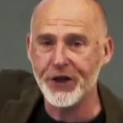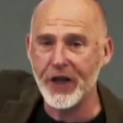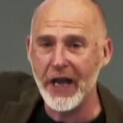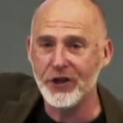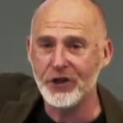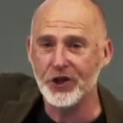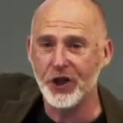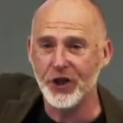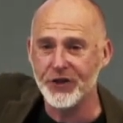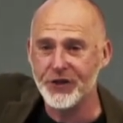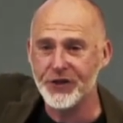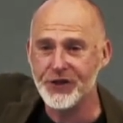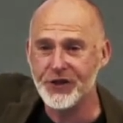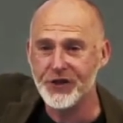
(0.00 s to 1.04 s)

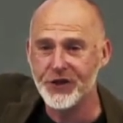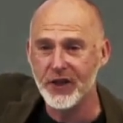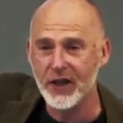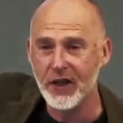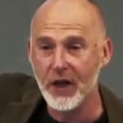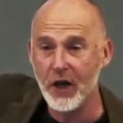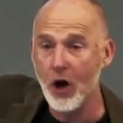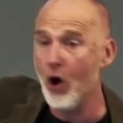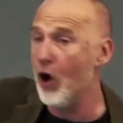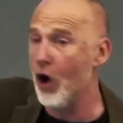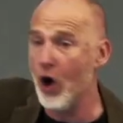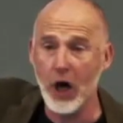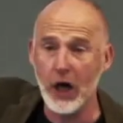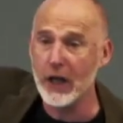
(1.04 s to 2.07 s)
nations,
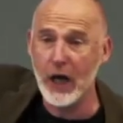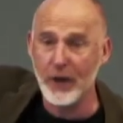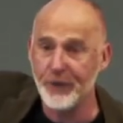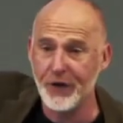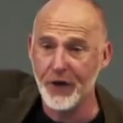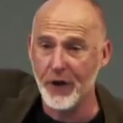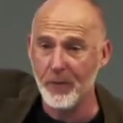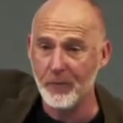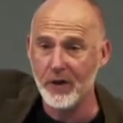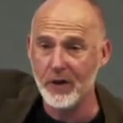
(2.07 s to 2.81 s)
all of them.